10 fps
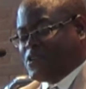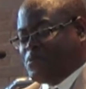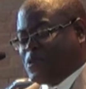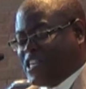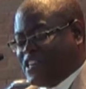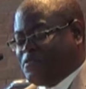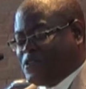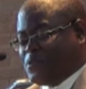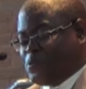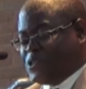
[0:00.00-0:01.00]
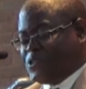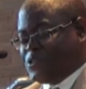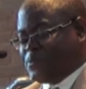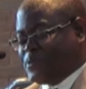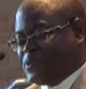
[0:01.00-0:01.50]
will give you the
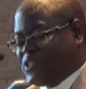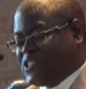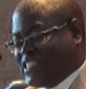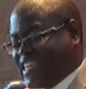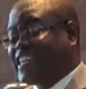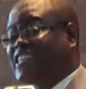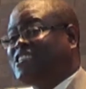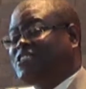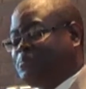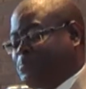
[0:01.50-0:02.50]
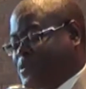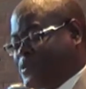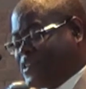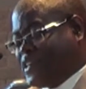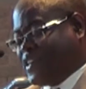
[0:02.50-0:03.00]
wisdom to stand up
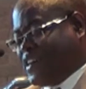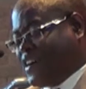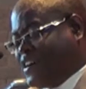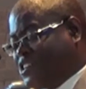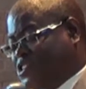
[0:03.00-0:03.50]
under